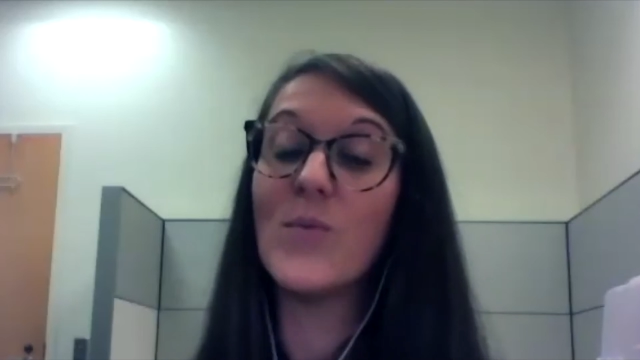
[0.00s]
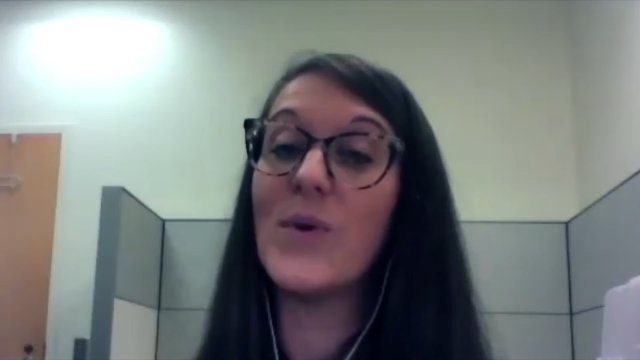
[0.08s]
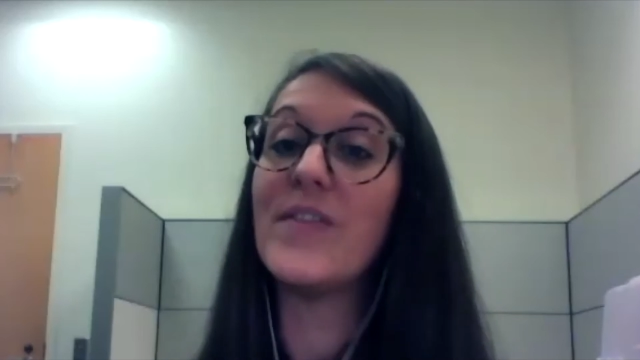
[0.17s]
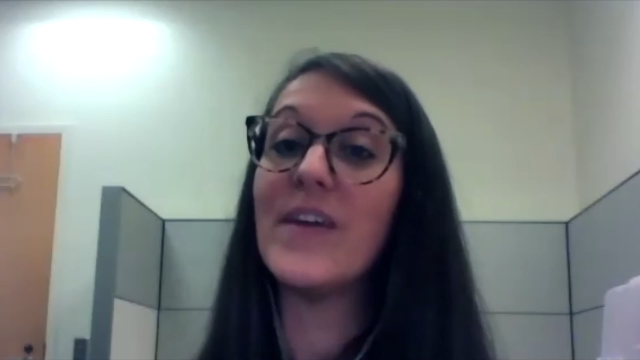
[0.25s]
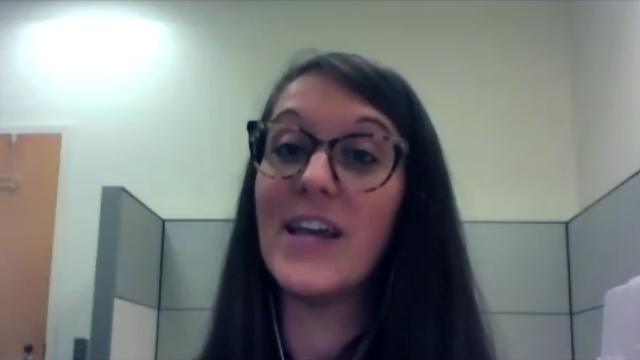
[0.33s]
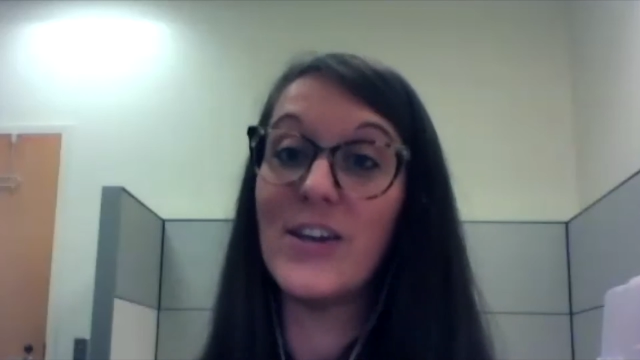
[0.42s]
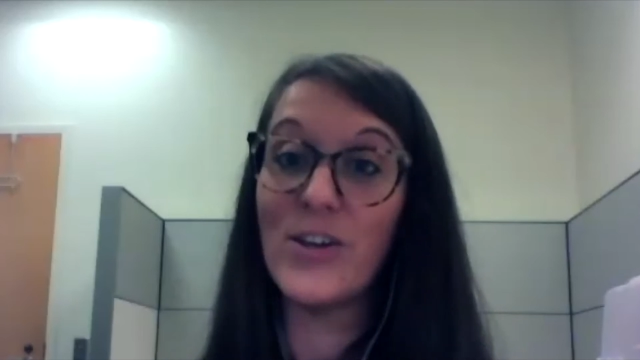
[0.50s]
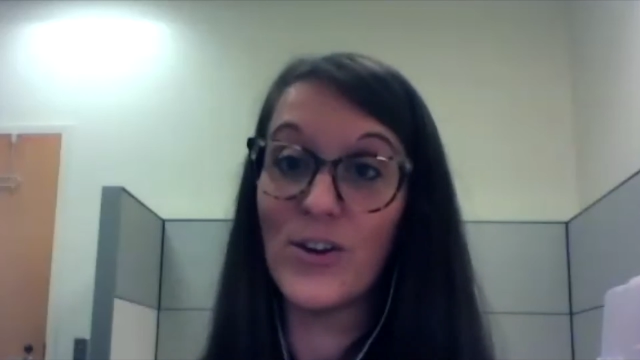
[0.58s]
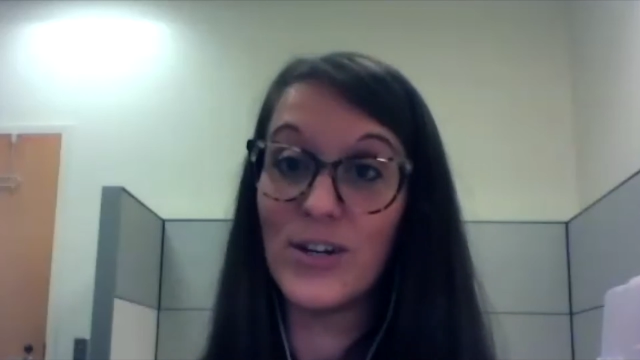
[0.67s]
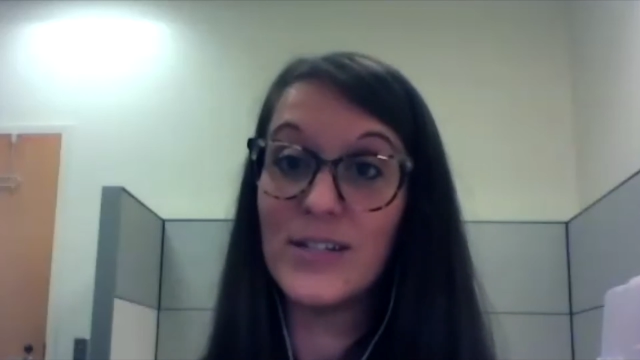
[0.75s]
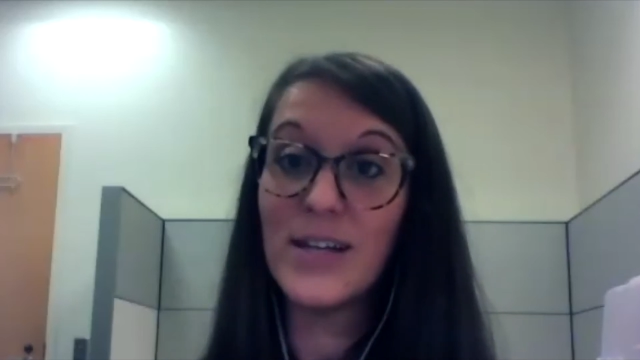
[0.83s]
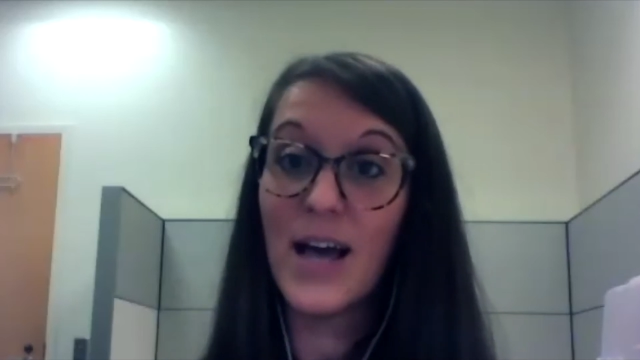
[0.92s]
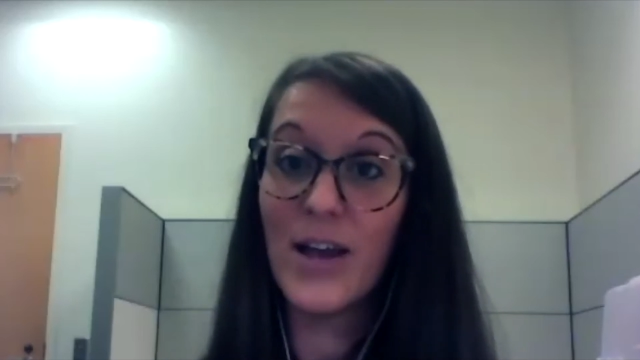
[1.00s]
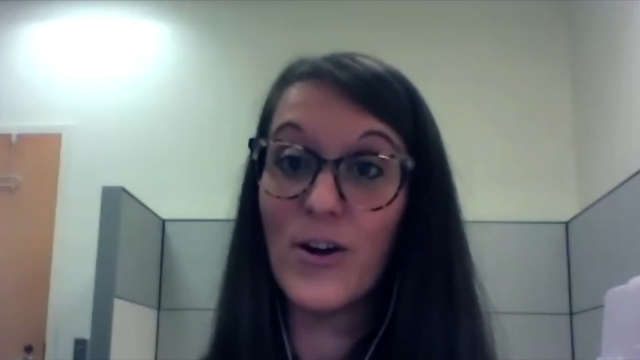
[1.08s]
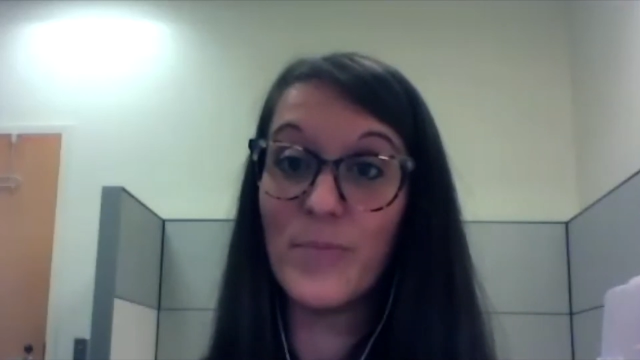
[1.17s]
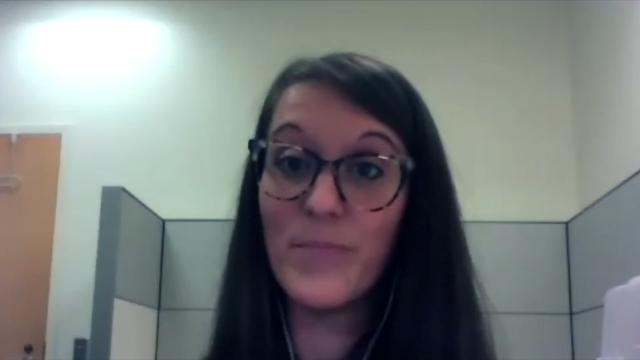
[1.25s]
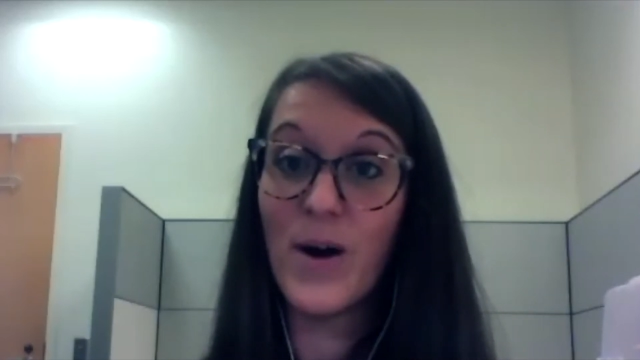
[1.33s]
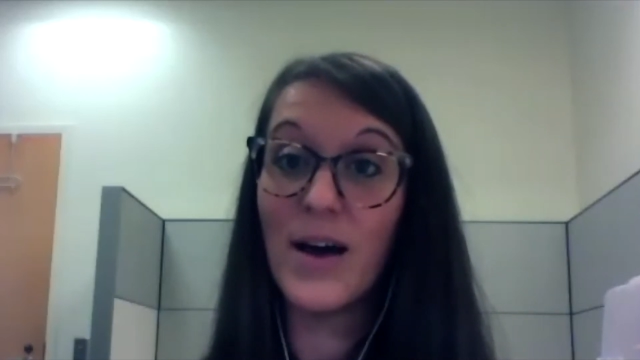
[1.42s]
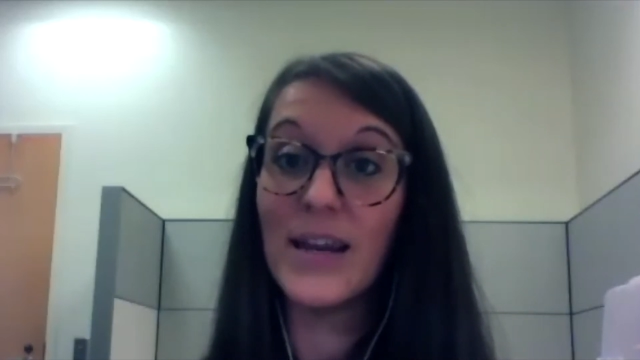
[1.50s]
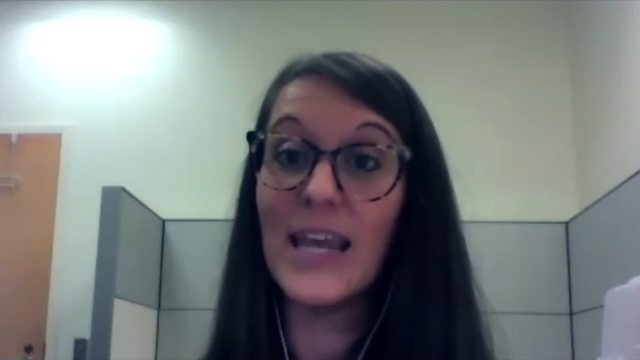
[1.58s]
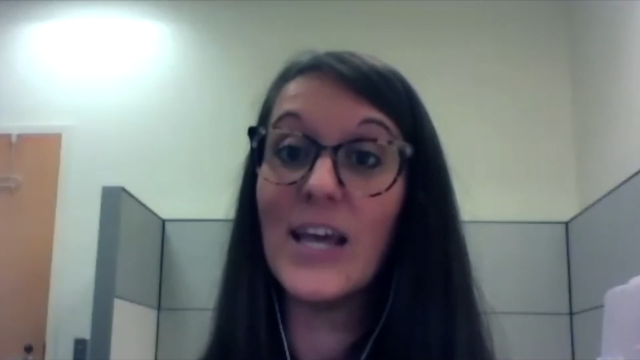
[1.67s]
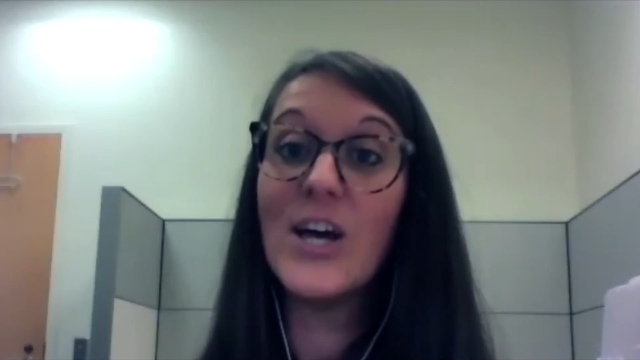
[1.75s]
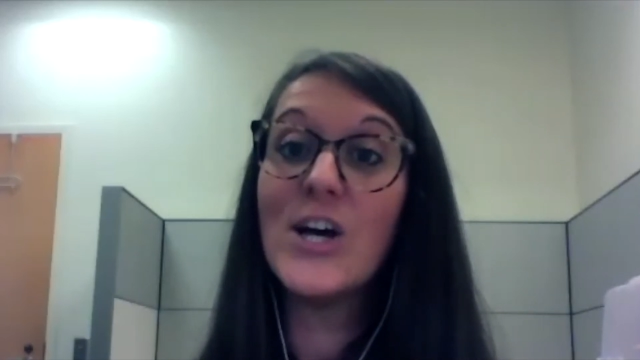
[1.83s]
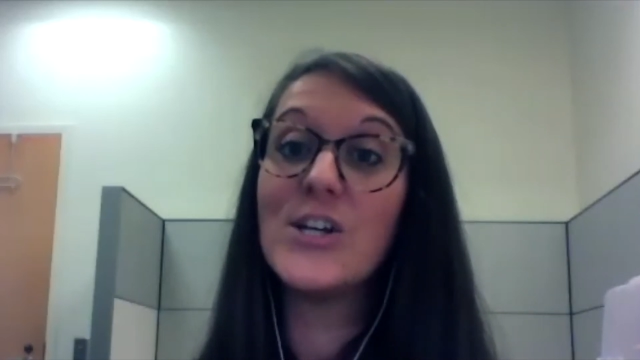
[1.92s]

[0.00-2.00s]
within your entire body